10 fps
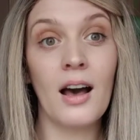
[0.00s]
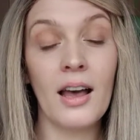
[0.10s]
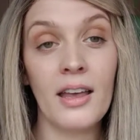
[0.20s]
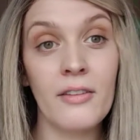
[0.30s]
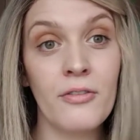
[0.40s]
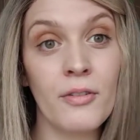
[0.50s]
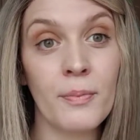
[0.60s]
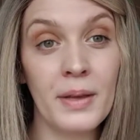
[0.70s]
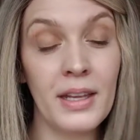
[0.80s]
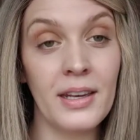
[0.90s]
I've
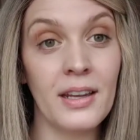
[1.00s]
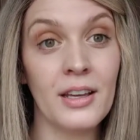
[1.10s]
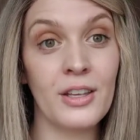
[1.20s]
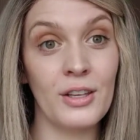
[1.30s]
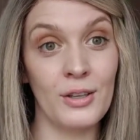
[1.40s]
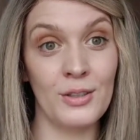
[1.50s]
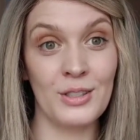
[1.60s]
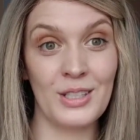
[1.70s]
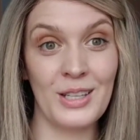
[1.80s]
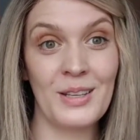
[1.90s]
been
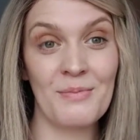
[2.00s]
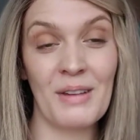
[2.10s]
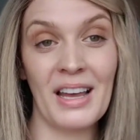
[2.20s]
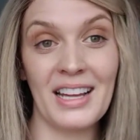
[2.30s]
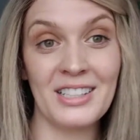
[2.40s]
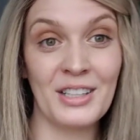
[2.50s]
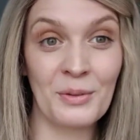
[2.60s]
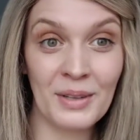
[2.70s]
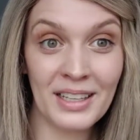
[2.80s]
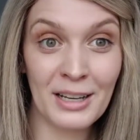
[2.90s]
accused by actually
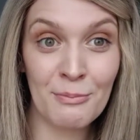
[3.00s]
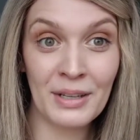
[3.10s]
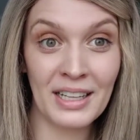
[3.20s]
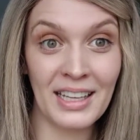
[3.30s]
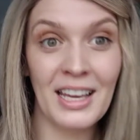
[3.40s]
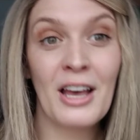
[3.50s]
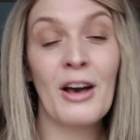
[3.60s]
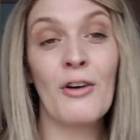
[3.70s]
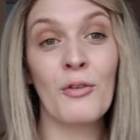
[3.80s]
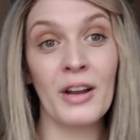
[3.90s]
a wig company
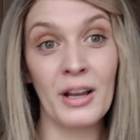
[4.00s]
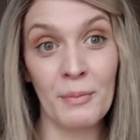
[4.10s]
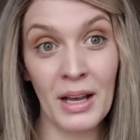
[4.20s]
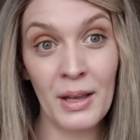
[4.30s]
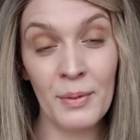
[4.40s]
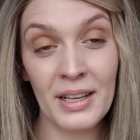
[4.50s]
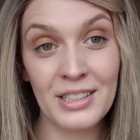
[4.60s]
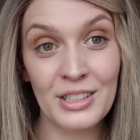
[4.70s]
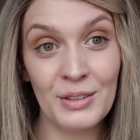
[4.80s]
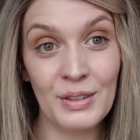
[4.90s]
of wearing my
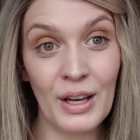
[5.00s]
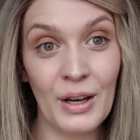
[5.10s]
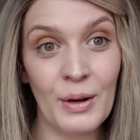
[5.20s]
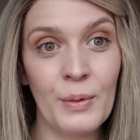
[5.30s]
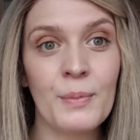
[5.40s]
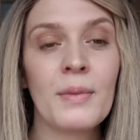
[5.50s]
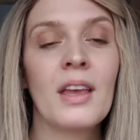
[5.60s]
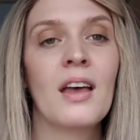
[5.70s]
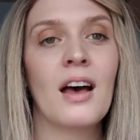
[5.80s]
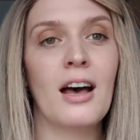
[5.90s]
wig too low.
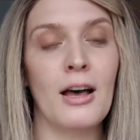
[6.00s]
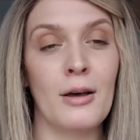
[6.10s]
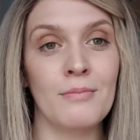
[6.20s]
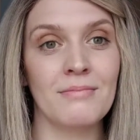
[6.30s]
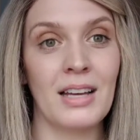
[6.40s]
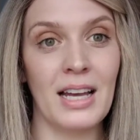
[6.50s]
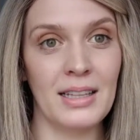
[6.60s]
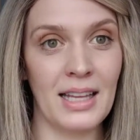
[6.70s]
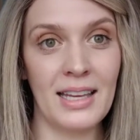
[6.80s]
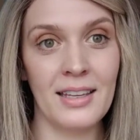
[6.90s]

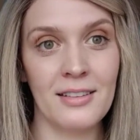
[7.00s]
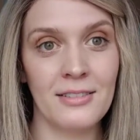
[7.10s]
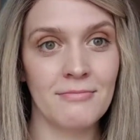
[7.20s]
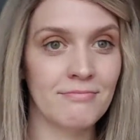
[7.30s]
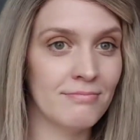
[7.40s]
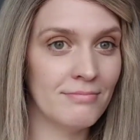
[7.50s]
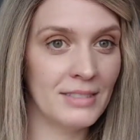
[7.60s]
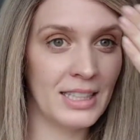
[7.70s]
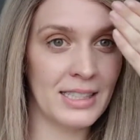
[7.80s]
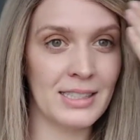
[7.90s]
I like
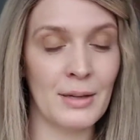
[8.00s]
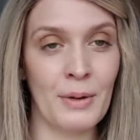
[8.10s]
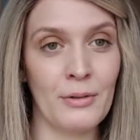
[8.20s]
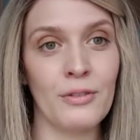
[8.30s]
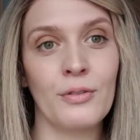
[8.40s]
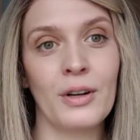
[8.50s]
this amount of